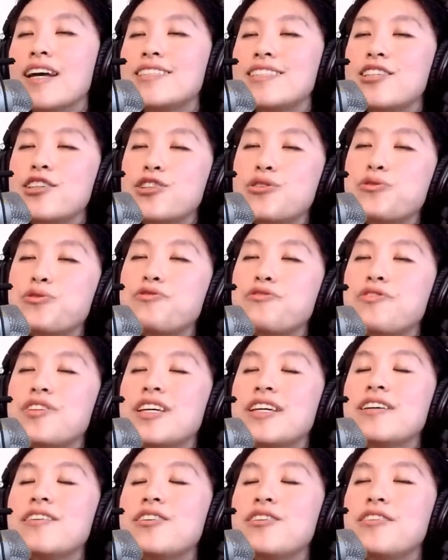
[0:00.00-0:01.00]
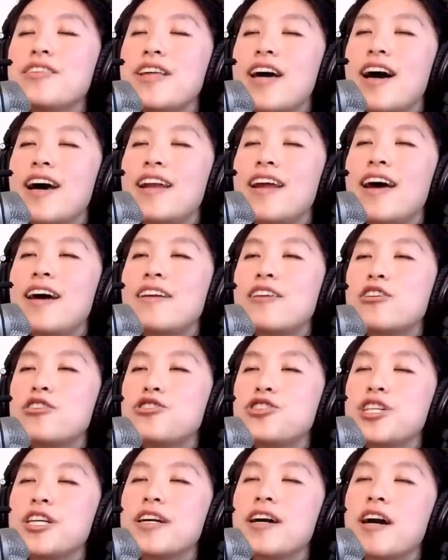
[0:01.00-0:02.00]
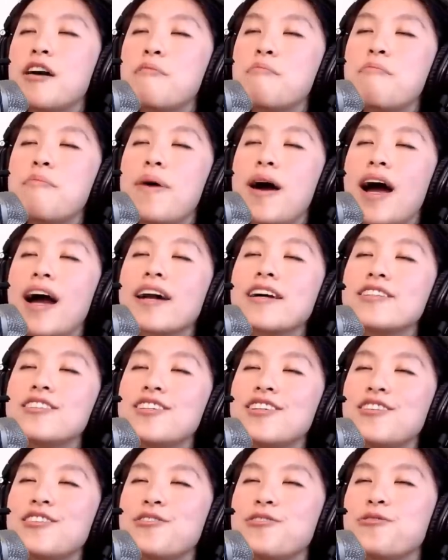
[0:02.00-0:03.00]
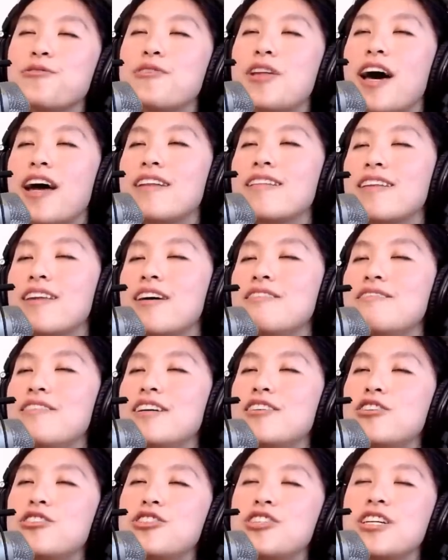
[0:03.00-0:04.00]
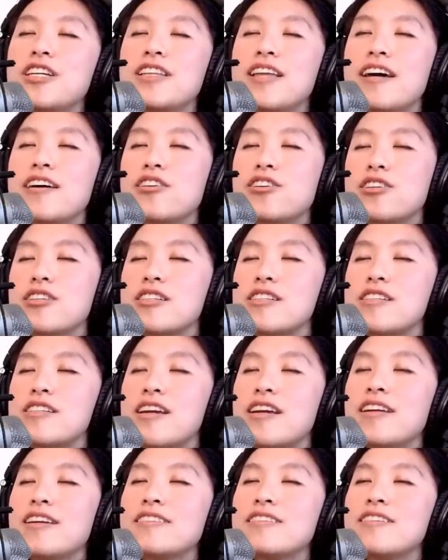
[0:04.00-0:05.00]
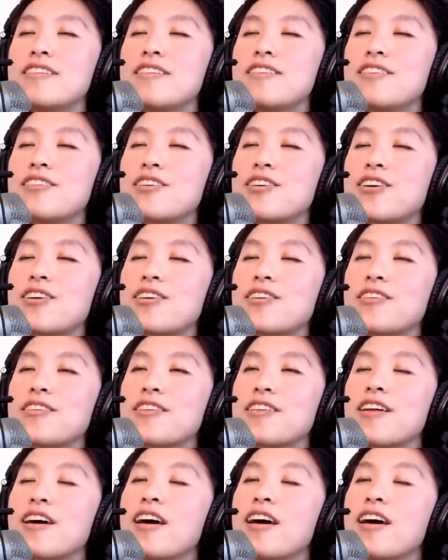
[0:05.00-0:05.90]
until you feel that energy come back to you, that love energy that you're sending to the earth.